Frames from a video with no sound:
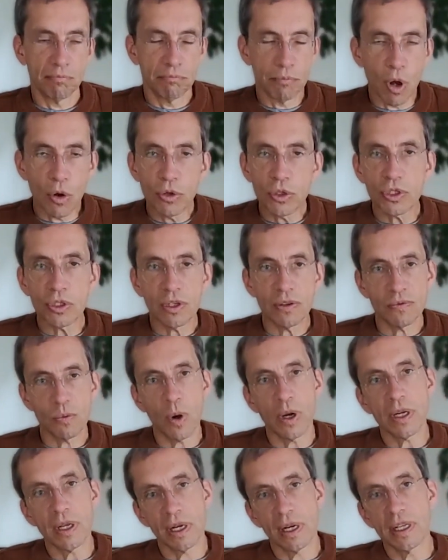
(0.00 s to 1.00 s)
most
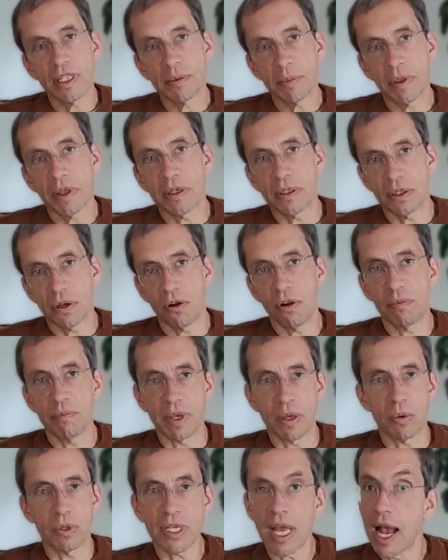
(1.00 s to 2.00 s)
of what Elizabeth had
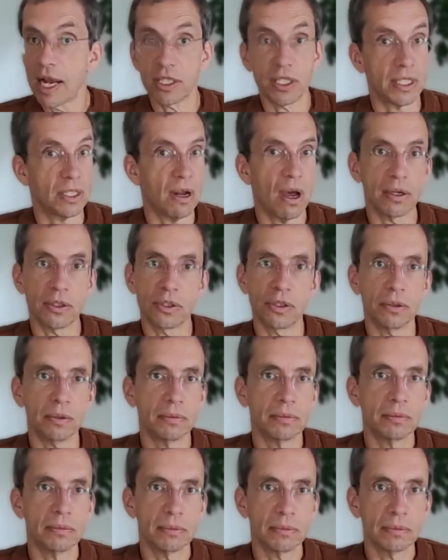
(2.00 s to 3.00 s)
told me was actually not
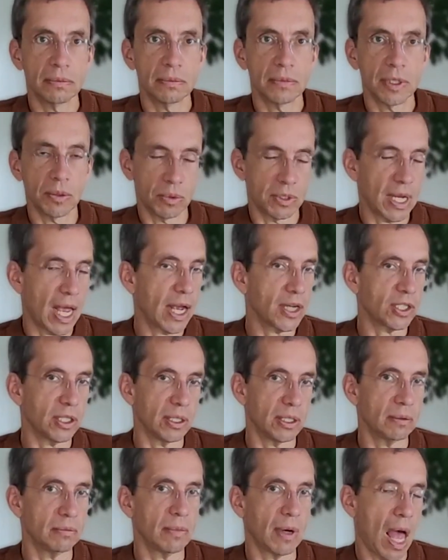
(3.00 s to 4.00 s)
true. It was
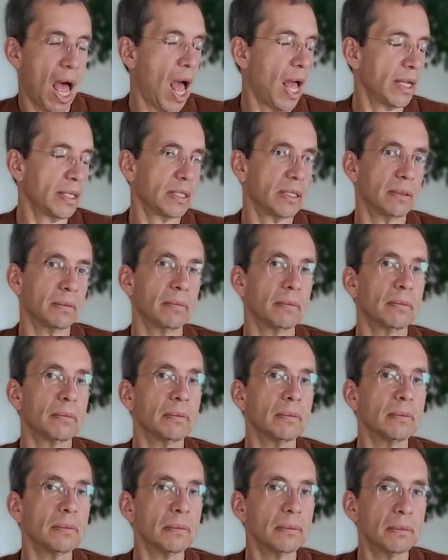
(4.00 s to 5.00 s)
actually lies.
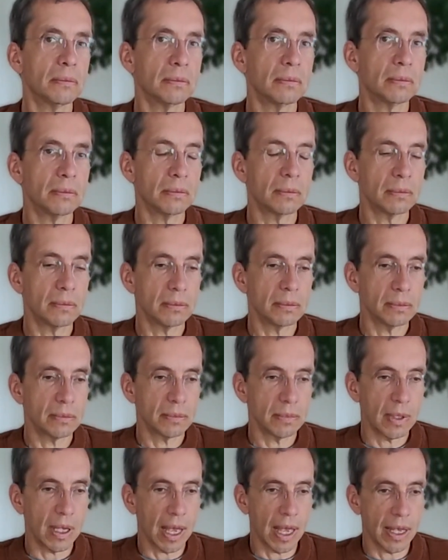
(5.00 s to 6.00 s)

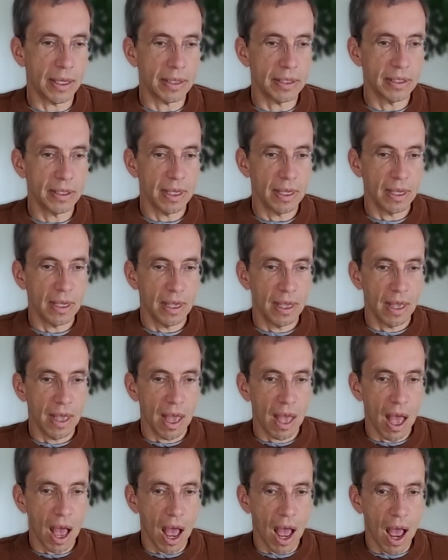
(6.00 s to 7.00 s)
And
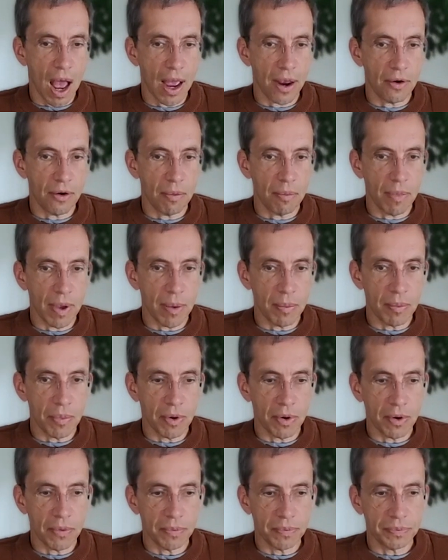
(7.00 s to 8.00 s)
I
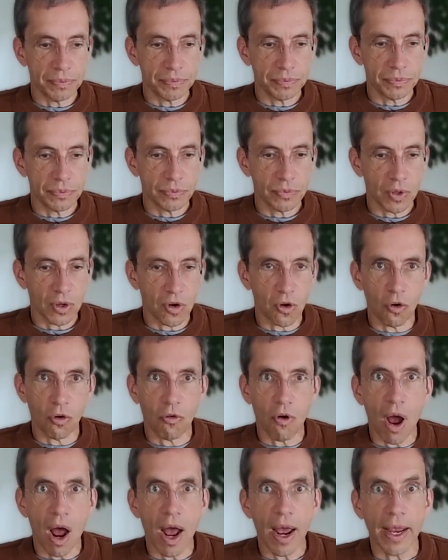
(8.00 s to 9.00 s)
remember
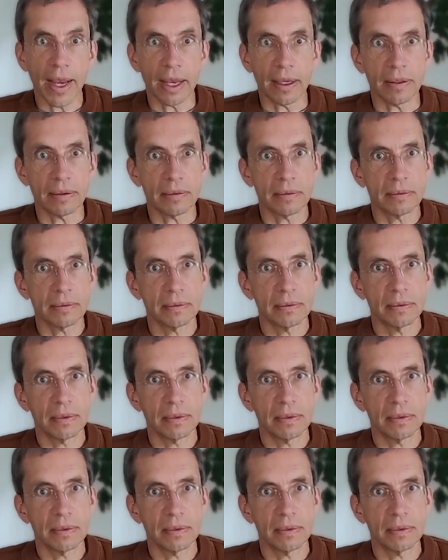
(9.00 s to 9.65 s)
crying